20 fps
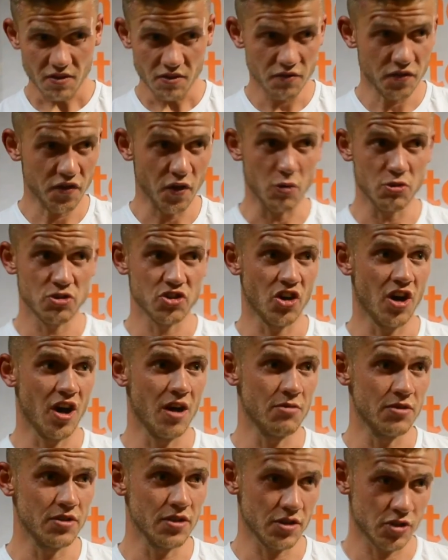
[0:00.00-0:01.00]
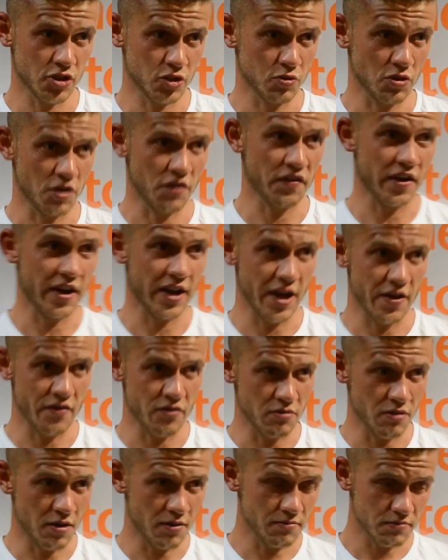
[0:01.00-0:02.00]
full time. And I just want to thank
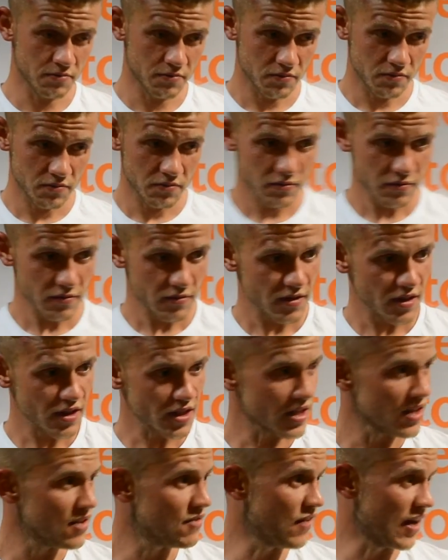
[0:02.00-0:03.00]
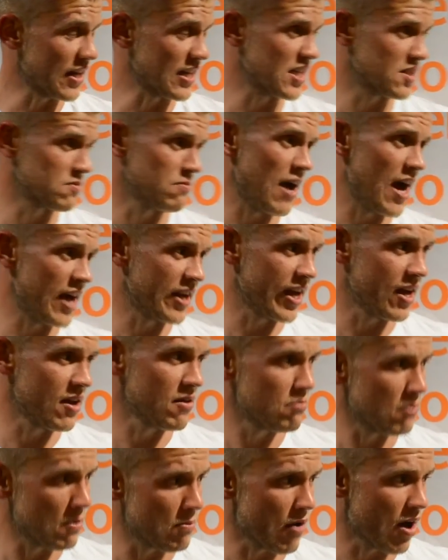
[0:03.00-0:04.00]
everyone. Thank this man
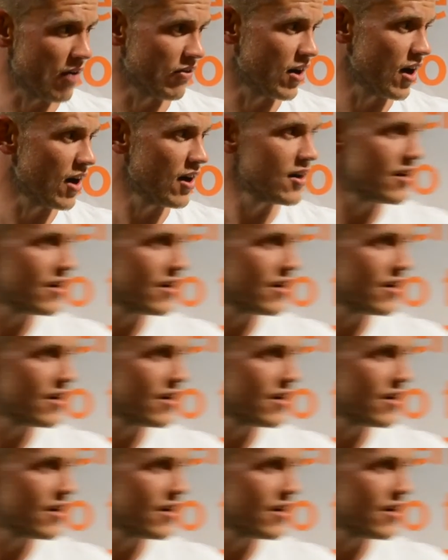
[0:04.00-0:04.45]
here, my brother.